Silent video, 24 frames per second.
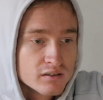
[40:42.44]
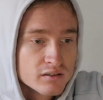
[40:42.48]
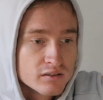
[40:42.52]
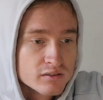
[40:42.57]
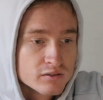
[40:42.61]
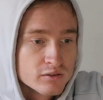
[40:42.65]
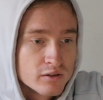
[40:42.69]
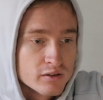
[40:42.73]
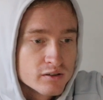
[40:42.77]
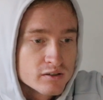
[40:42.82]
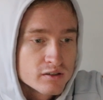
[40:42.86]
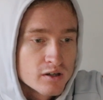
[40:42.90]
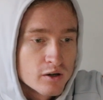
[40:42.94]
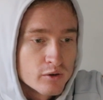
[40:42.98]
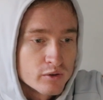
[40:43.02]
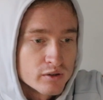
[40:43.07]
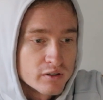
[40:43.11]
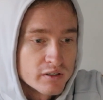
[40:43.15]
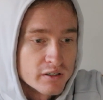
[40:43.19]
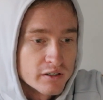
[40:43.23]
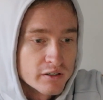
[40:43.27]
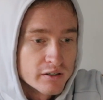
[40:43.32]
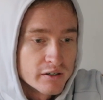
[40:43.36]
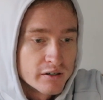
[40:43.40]
So let's go
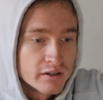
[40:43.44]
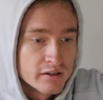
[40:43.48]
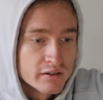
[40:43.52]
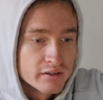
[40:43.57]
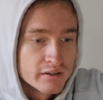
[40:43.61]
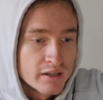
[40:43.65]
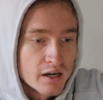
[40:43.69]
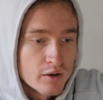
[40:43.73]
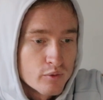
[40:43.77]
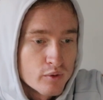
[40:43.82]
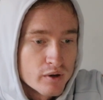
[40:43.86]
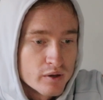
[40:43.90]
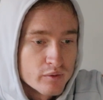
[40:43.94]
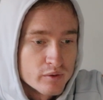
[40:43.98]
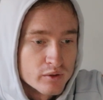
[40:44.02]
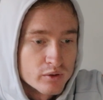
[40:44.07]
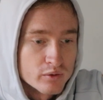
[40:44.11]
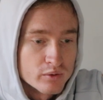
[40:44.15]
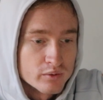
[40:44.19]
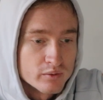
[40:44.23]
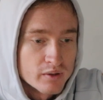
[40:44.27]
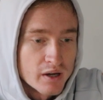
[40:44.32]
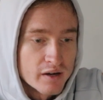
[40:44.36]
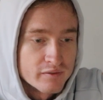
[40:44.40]
here. That way we
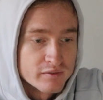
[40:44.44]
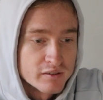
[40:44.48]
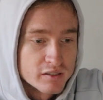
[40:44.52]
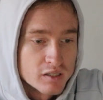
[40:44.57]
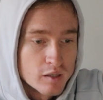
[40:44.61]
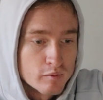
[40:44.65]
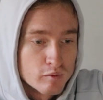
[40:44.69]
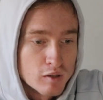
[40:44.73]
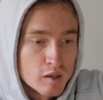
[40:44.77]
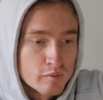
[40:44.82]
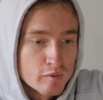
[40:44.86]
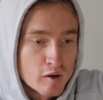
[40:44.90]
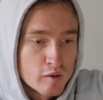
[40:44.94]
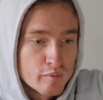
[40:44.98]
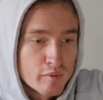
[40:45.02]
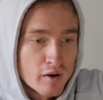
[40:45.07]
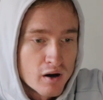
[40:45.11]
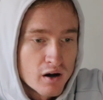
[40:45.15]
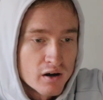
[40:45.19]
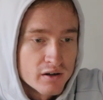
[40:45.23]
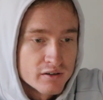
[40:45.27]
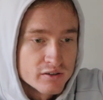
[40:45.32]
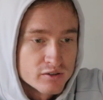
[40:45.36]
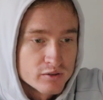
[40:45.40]
don't have to double up our
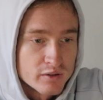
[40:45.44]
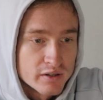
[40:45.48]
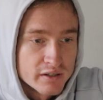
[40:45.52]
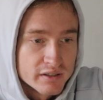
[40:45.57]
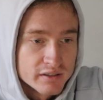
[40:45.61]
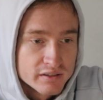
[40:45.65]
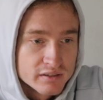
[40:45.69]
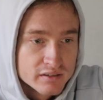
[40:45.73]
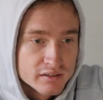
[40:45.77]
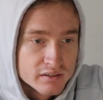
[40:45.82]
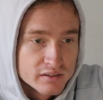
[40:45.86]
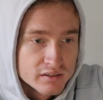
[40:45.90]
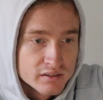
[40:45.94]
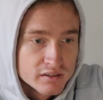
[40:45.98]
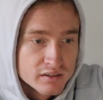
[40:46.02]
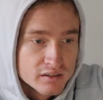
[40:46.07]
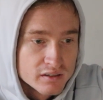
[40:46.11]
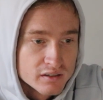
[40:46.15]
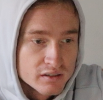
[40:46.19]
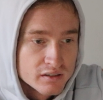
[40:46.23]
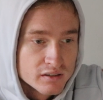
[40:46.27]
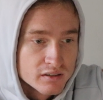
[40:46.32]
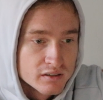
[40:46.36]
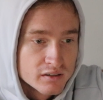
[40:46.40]
pawns, right?
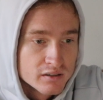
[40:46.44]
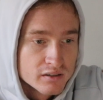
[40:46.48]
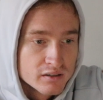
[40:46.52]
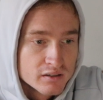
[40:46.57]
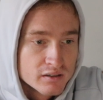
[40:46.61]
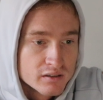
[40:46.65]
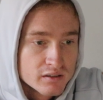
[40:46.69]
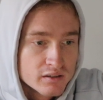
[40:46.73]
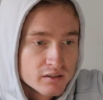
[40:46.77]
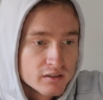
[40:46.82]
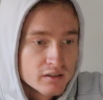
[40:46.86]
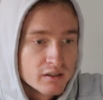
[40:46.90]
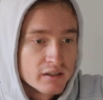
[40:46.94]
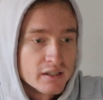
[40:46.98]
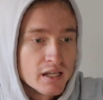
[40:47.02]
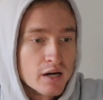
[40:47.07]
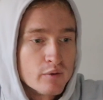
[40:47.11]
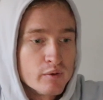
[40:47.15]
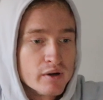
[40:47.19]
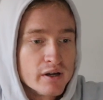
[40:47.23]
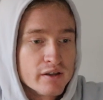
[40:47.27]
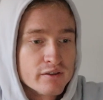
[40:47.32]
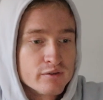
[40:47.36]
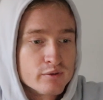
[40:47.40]
And that
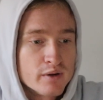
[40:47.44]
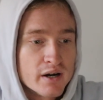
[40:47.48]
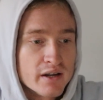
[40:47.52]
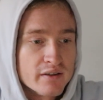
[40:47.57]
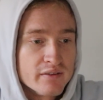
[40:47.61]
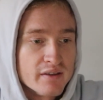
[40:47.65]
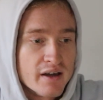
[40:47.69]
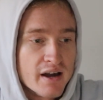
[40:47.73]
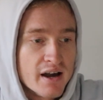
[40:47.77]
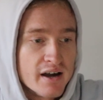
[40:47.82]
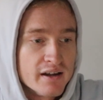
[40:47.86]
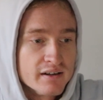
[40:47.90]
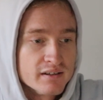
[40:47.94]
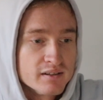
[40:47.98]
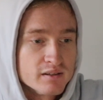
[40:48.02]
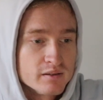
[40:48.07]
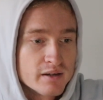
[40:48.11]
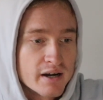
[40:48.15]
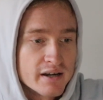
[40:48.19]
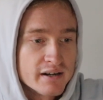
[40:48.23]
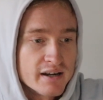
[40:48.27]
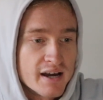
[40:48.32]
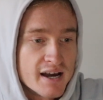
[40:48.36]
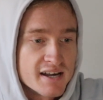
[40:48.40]
way I threaten that. He
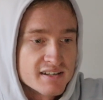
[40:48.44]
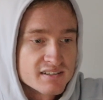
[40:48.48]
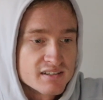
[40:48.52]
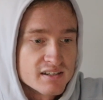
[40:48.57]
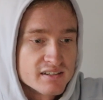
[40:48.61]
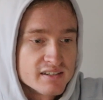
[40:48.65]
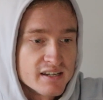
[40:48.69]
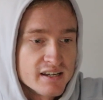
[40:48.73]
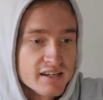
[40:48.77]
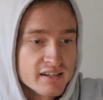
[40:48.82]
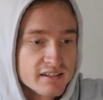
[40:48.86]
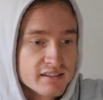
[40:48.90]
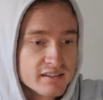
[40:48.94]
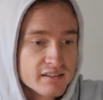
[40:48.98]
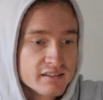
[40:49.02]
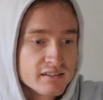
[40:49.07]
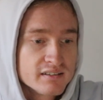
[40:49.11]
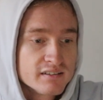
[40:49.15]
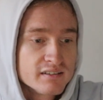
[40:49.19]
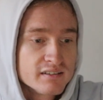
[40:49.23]
kind of has to take.